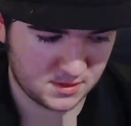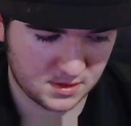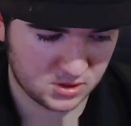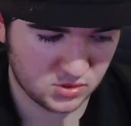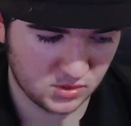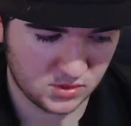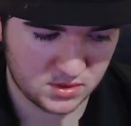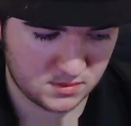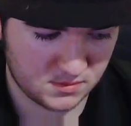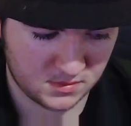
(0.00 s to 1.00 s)
The
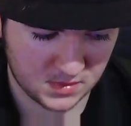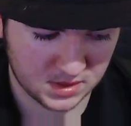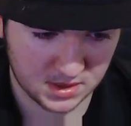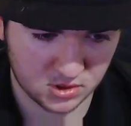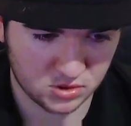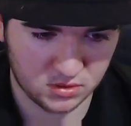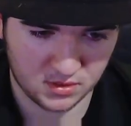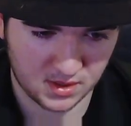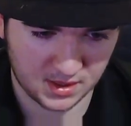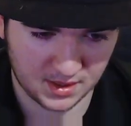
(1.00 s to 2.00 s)
truth is the
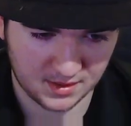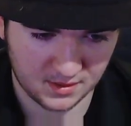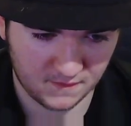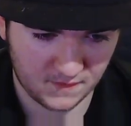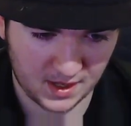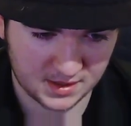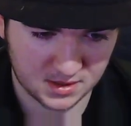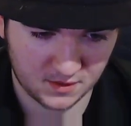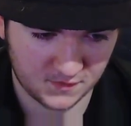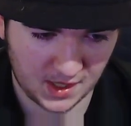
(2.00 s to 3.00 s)
truth, and the facts
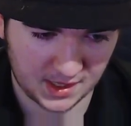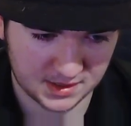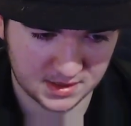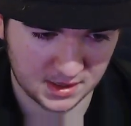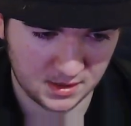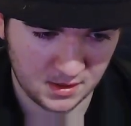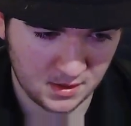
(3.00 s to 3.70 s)
are the facts, that